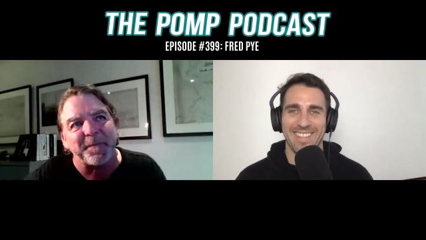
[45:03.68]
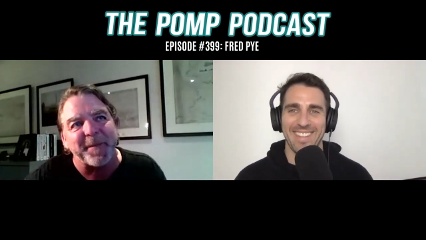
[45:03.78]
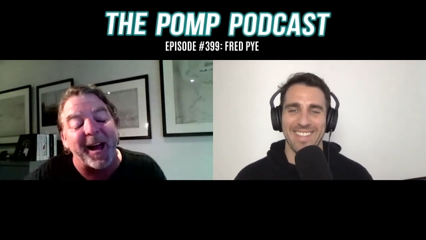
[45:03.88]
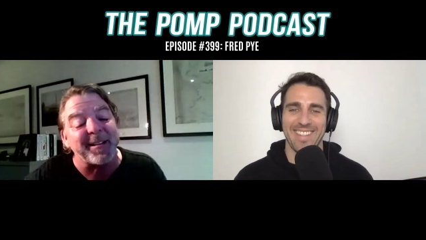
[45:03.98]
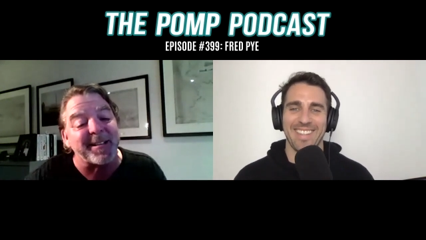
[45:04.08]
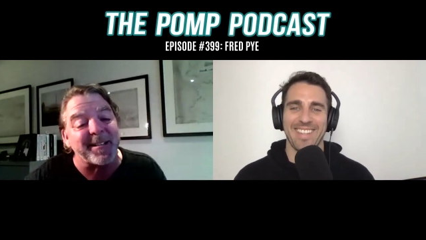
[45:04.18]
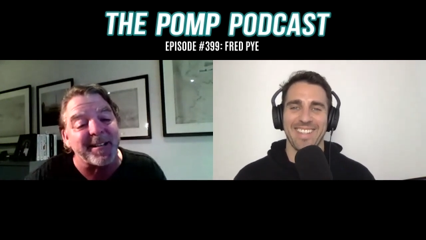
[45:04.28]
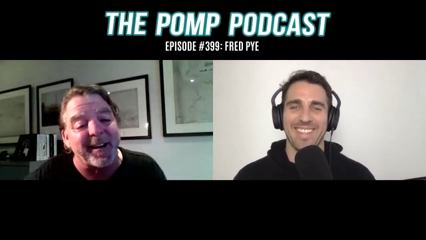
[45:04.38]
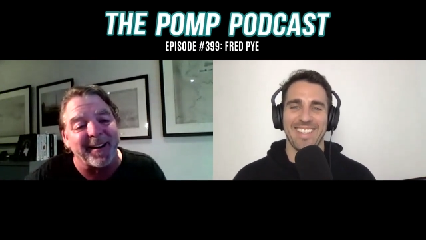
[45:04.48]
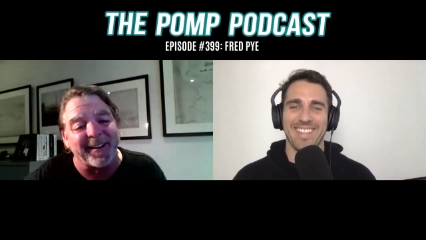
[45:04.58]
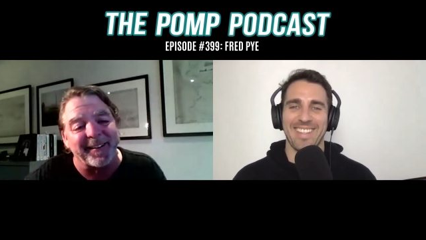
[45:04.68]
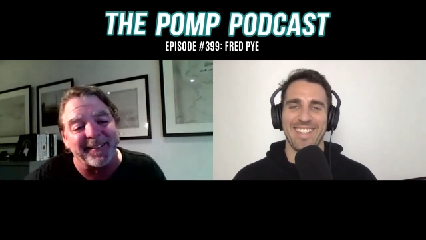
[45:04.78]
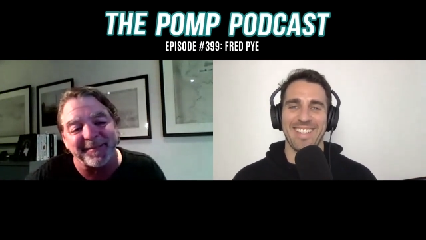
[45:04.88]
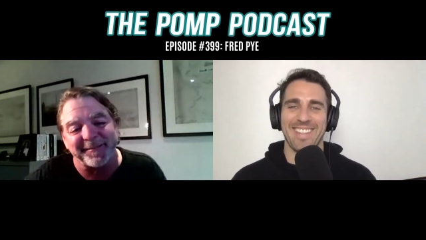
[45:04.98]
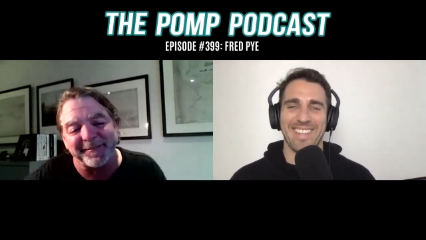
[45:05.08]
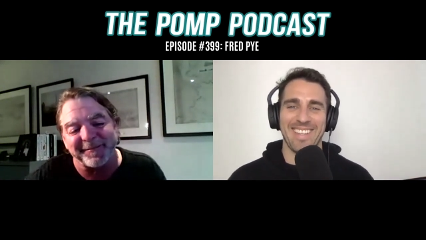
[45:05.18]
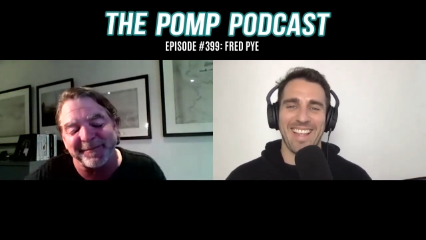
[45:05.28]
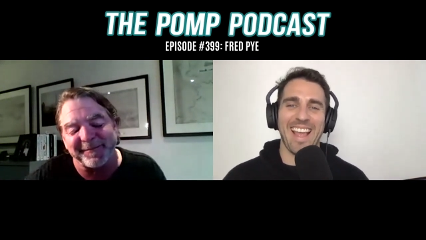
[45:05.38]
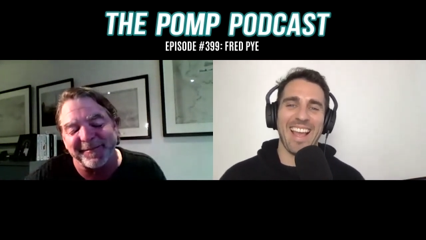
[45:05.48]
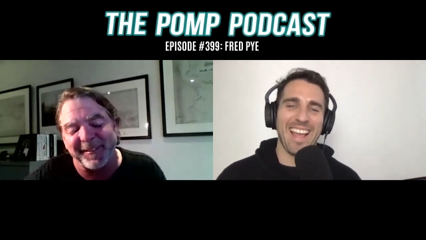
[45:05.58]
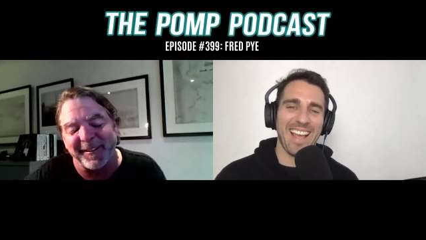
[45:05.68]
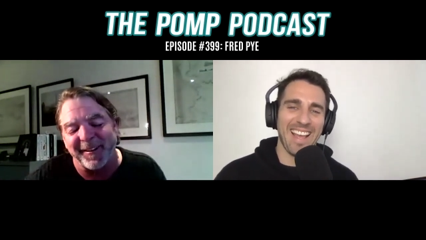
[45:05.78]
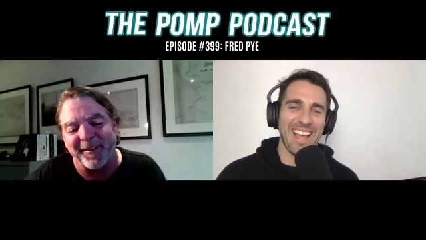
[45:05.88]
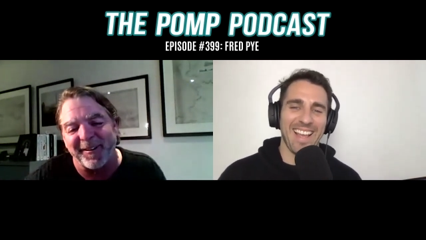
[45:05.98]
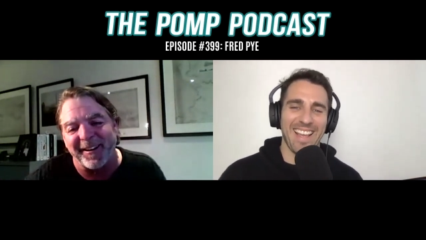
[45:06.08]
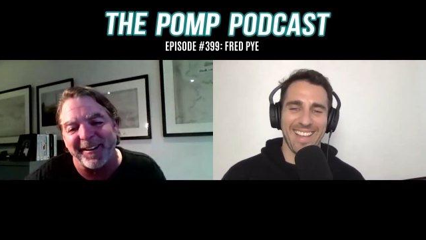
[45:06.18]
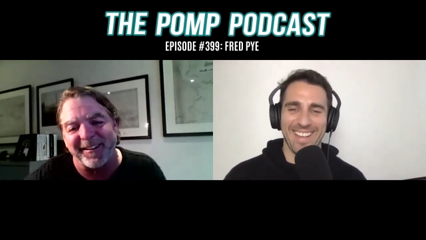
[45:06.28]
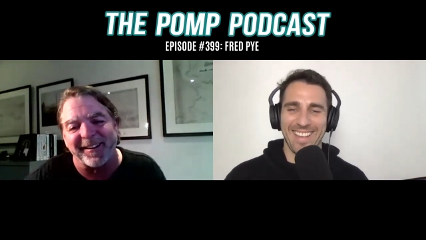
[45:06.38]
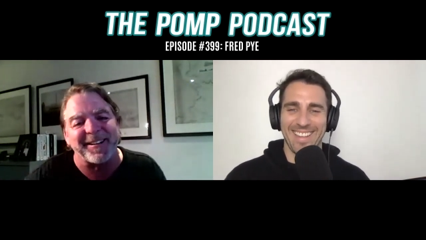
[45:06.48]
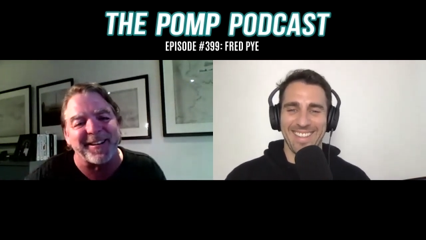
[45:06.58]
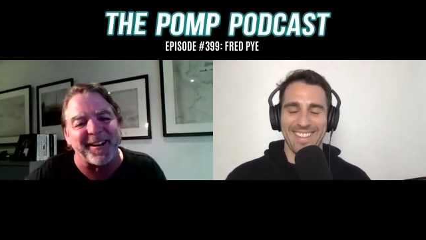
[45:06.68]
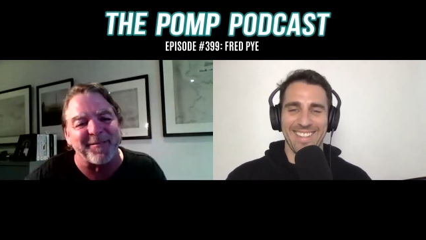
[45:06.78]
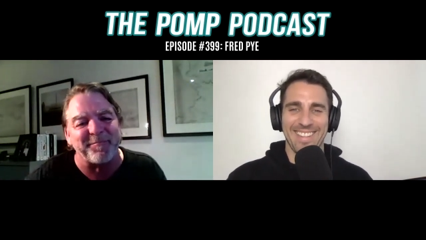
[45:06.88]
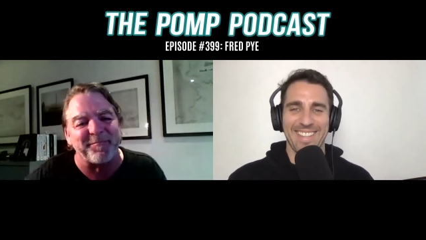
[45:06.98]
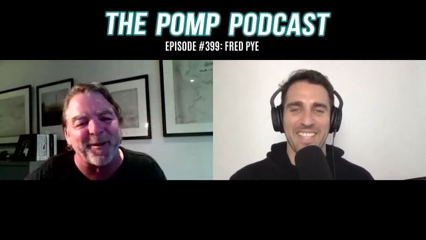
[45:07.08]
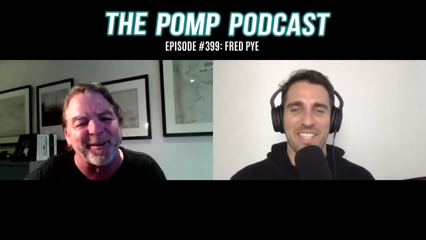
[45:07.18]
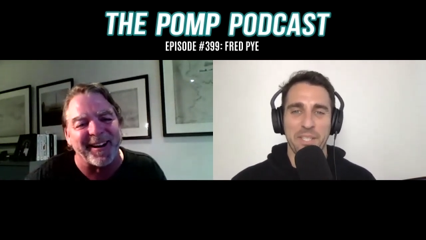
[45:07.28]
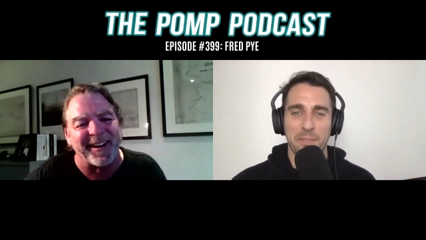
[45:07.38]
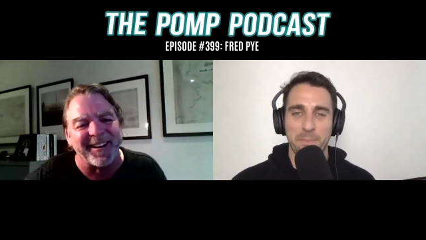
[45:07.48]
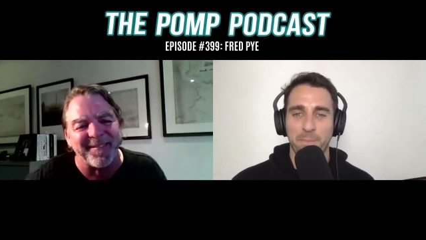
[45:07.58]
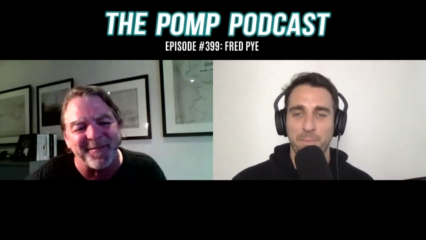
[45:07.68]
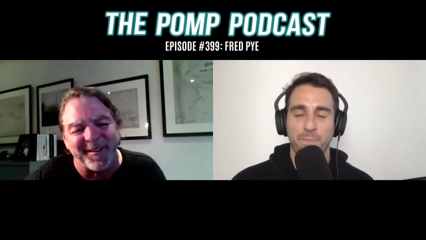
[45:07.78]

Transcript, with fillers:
Speaker 1: and sing, the late David Bowie.